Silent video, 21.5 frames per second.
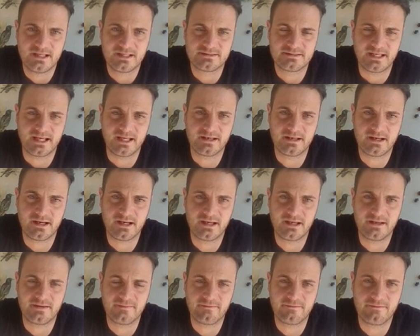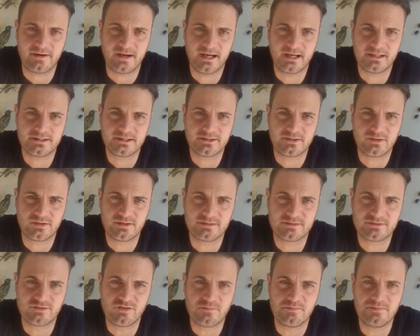Then I find the
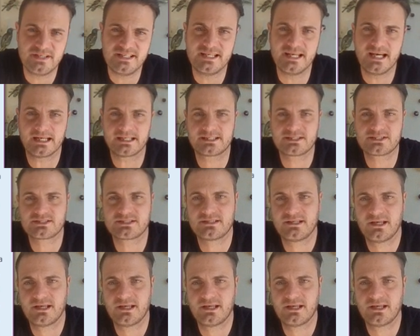derivative of bx,